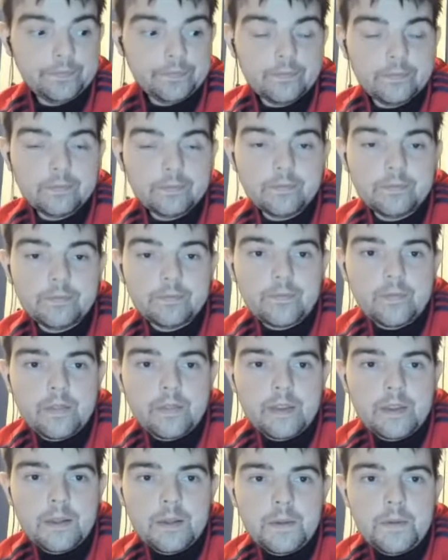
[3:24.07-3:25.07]
He's young,
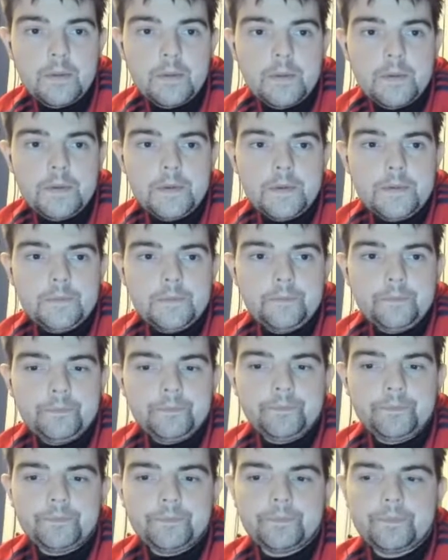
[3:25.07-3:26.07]
he's
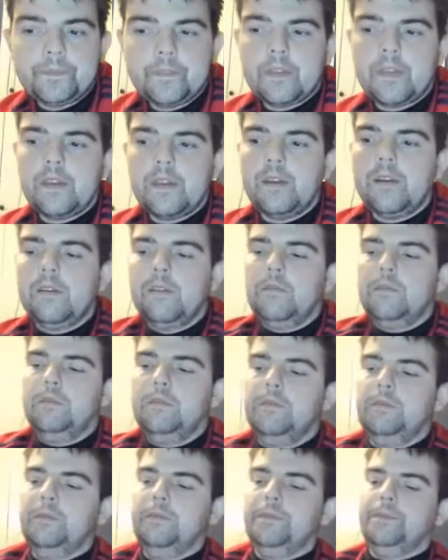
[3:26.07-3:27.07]
inexperienced,
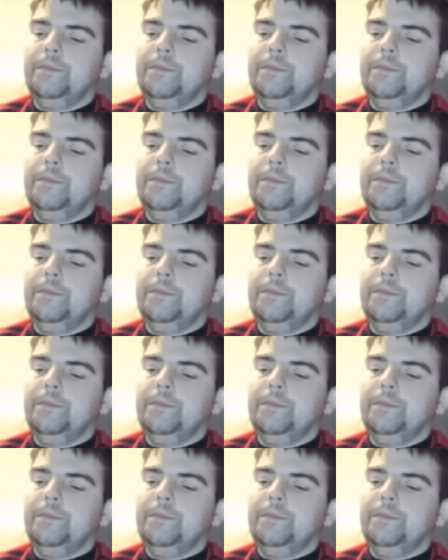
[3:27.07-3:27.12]
he's there